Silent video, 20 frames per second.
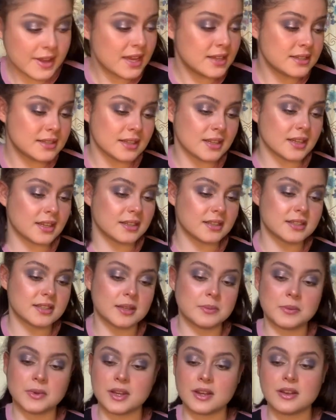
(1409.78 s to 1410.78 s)
Vaseline
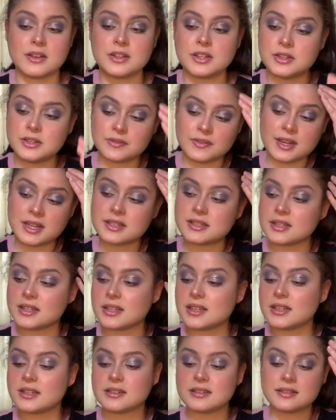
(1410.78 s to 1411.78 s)
somewhere, I'll use
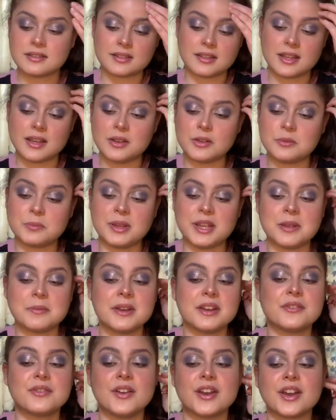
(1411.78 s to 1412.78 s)
Vaseline. That'll be
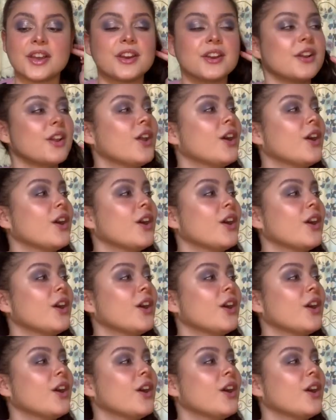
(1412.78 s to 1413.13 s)
my fucking